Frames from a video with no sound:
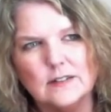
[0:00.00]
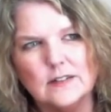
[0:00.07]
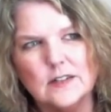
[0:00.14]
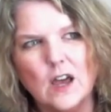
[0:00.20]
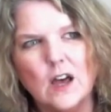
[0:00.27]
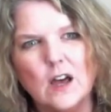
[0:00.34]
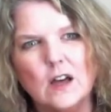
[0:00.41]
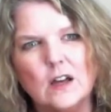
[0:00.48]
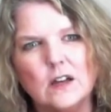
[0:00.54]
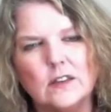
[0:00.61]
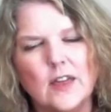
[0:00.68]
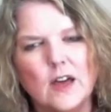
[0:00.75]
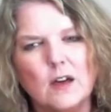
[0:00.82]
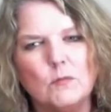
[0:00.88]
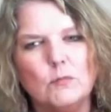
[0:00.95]
tug,
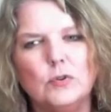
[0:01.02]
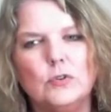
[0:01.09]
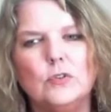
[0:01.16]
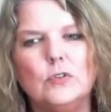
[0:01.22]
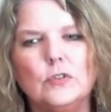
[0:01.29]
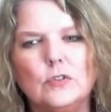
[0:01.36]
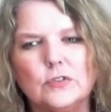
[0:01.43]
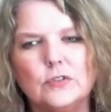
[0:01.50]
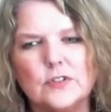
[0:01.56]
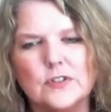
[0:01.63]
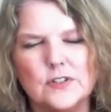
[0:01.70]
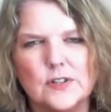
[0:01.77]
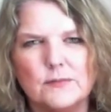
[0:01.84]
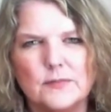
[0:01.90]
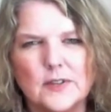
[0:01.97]
that pull to
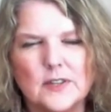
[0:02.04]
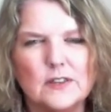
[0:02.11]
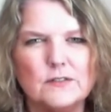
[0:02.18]
something